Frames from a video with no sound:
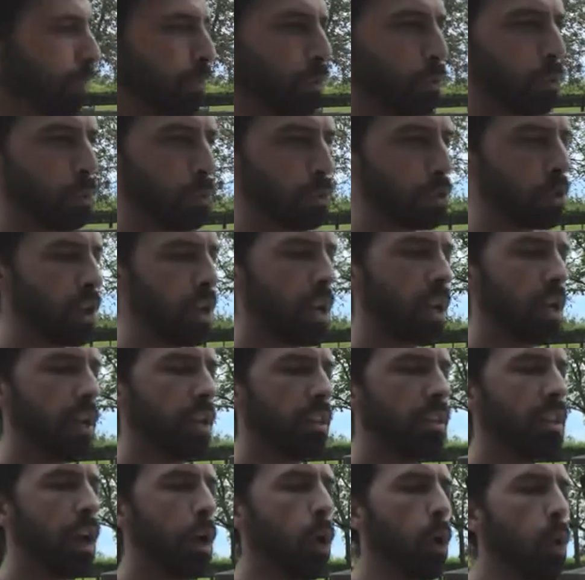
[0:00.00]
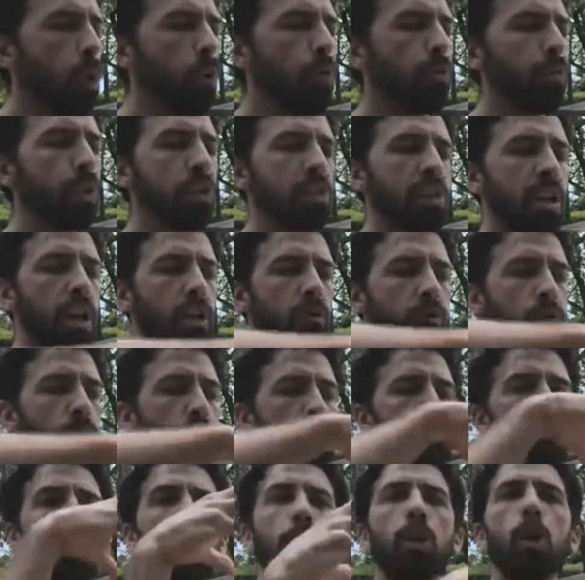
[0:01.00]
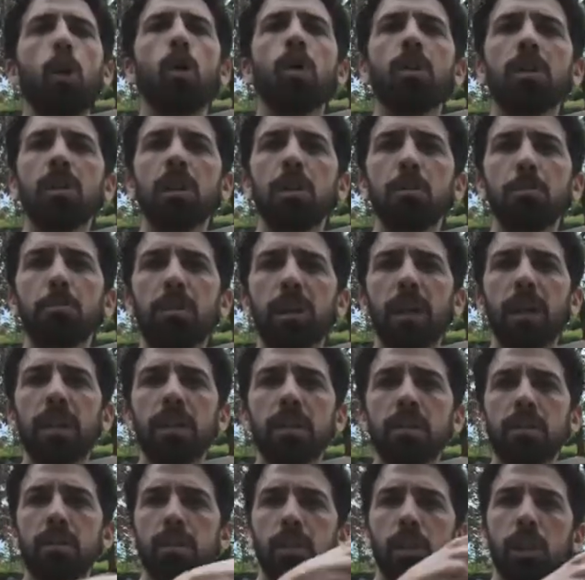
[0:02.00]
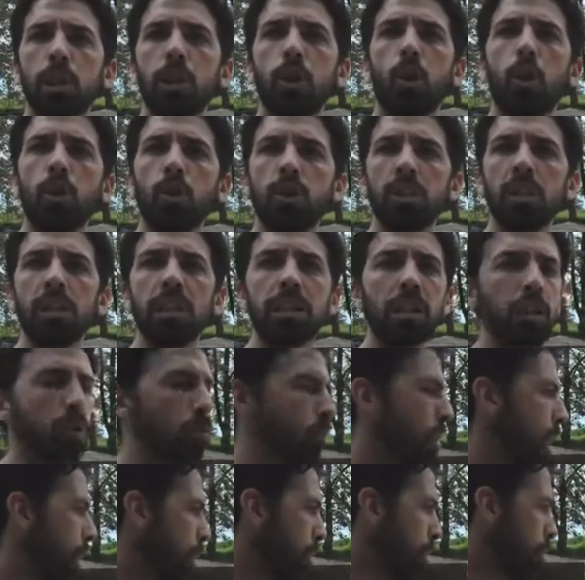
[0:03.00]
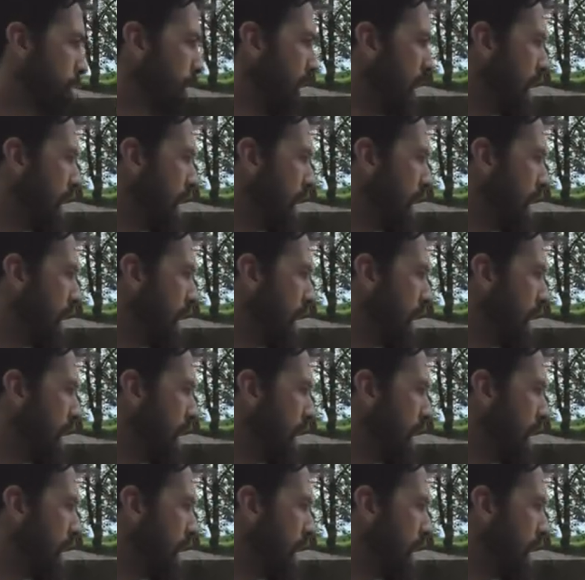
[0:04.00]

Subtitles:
foot, the hoof itself will be locked in place, locked in the ground,